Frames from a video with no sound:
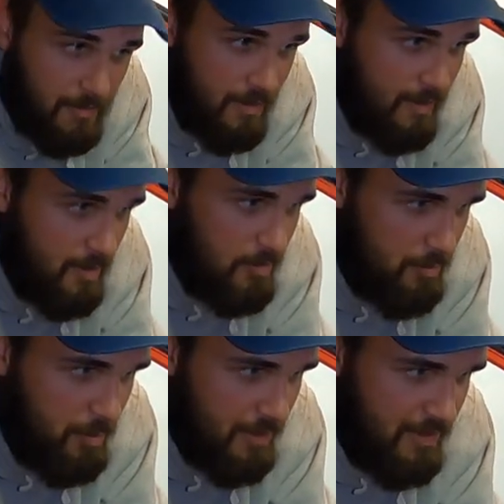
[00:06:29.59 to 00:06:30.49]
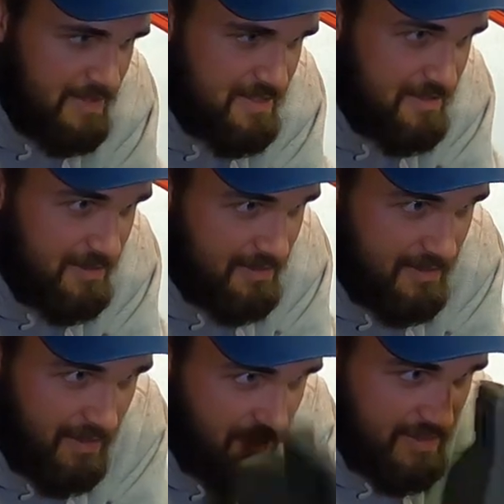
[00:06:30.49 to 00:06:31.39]
That'll be a good. But this
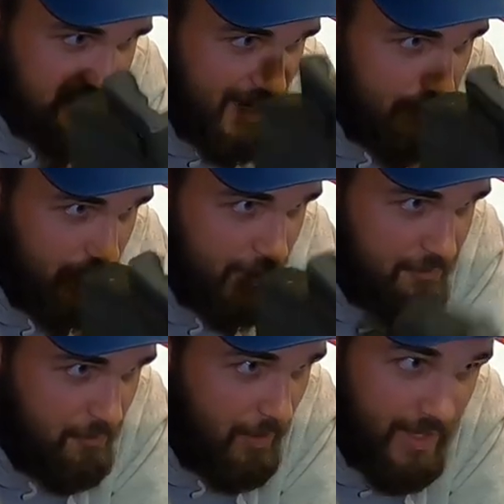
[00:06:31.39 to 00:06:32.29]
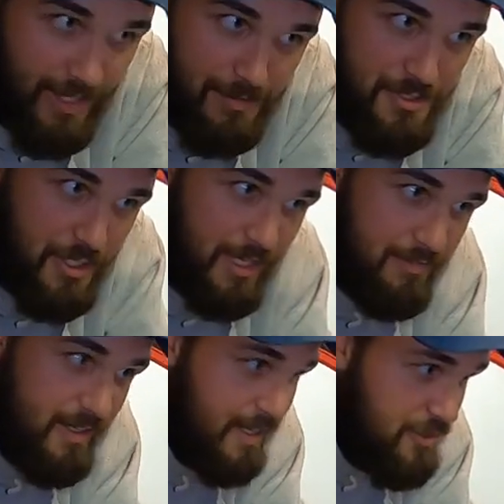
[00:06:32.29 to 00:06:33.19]
this came off while I was
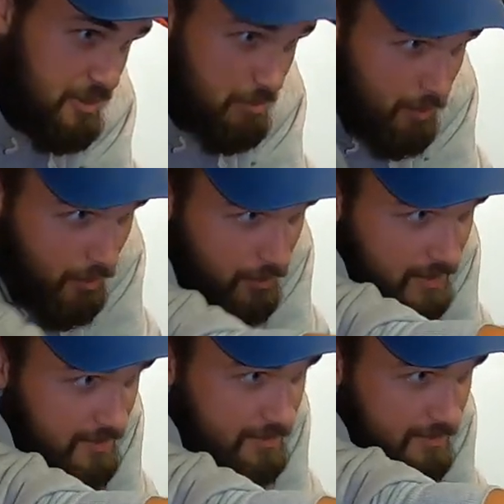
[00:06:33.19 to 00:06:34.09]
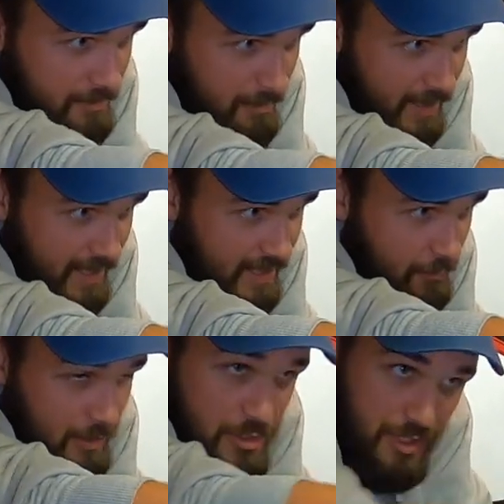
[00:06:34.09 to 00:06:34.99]
driving and actually broke my
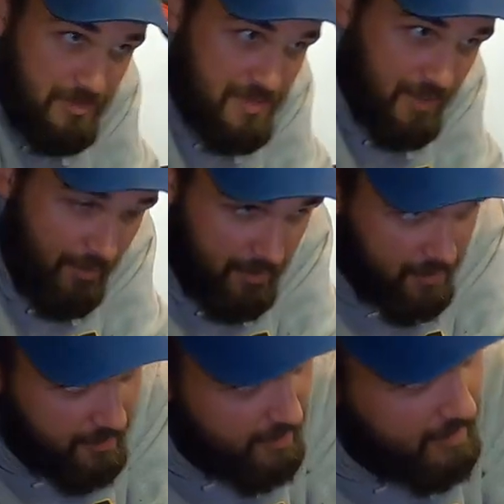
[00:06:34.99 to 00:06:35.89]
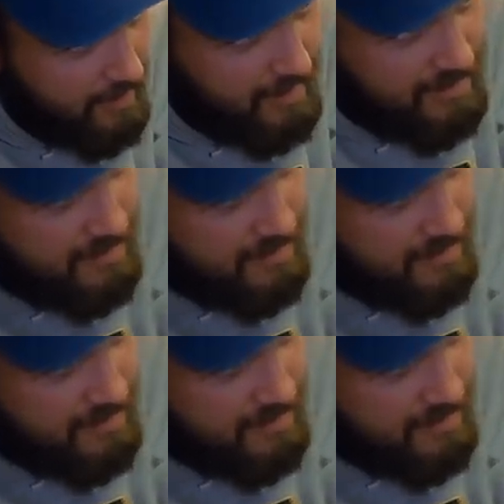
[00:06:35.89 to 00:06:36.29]
windshield stock. Oh